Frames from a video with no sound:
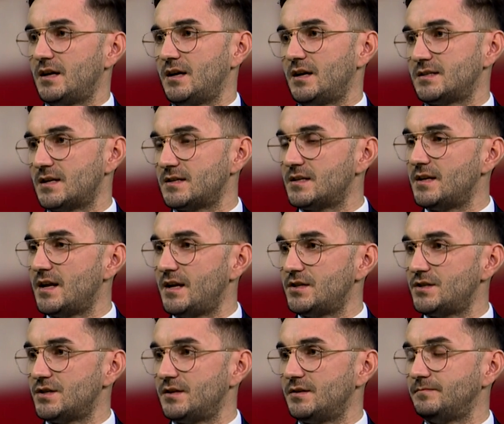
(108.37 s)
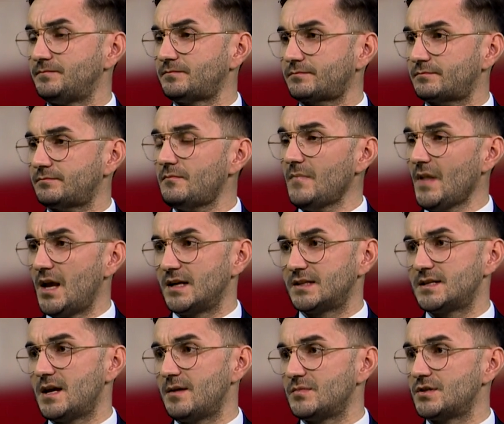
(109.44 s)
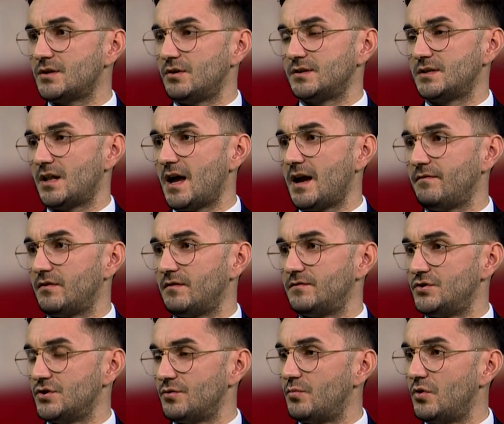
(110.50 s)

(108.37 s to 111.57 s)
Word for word: assassination attempt on the life of John